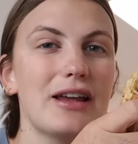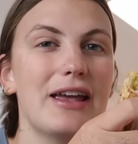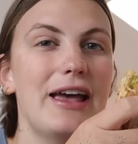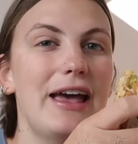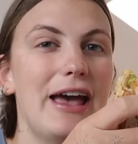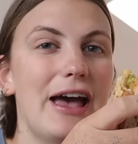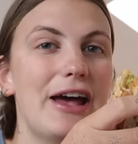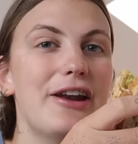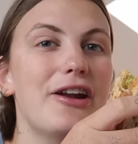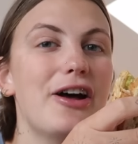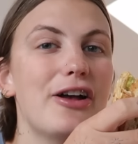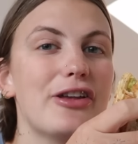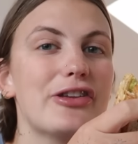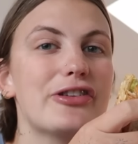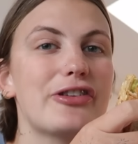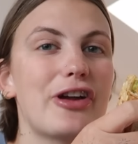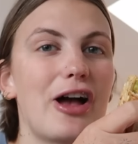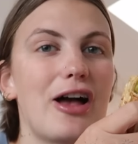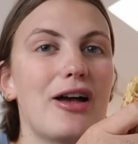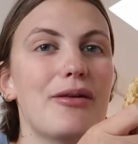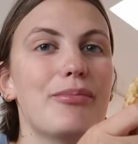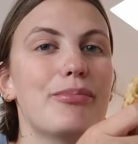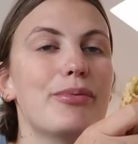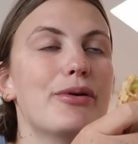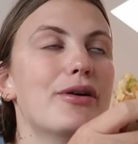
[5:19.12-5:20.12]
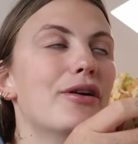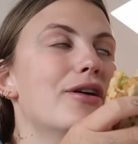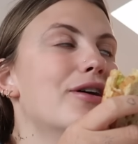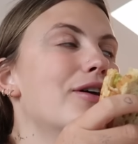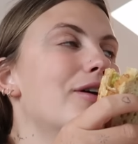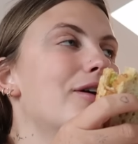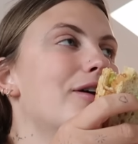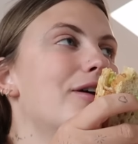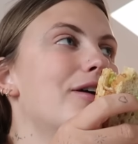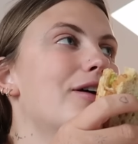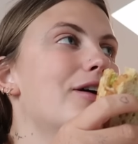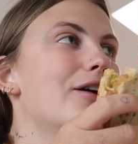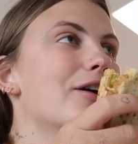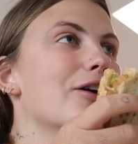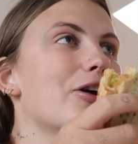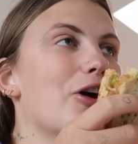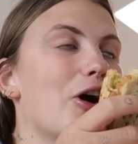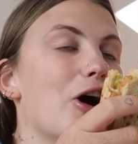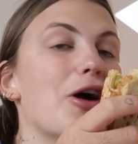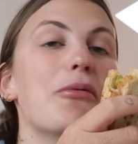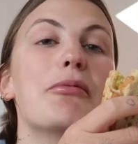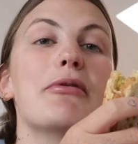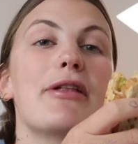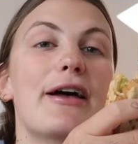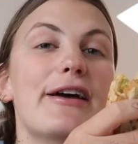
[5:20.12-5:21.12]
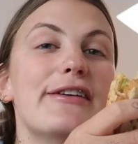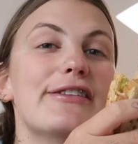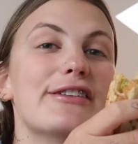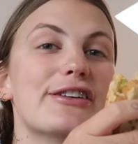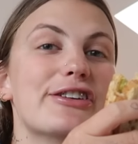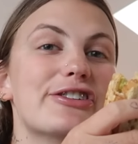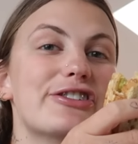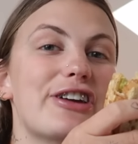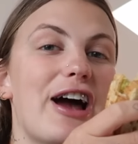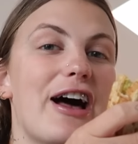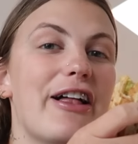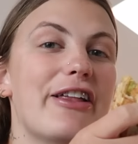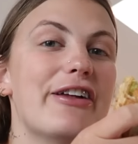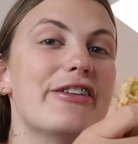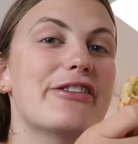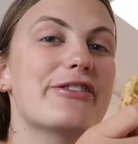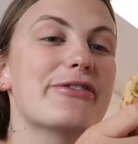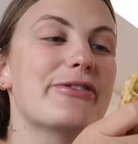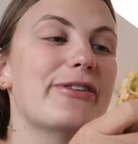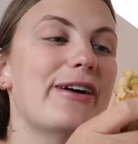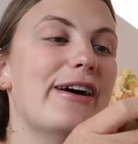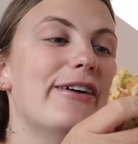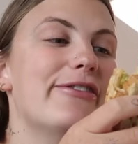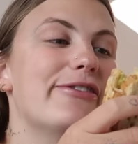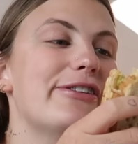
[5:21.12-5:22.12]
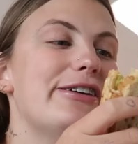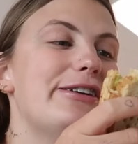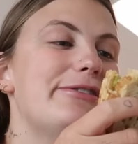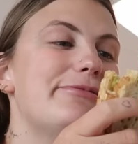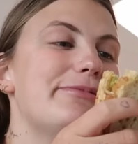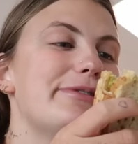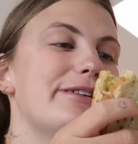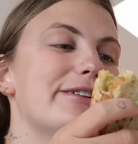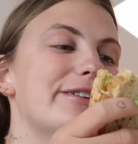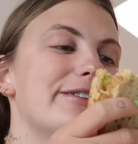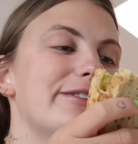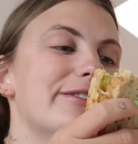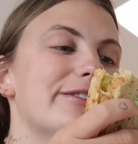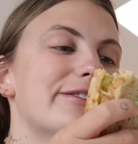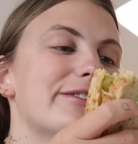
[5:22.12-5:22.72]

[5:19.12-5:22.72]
cannot stop caramelizing shallots for every meal.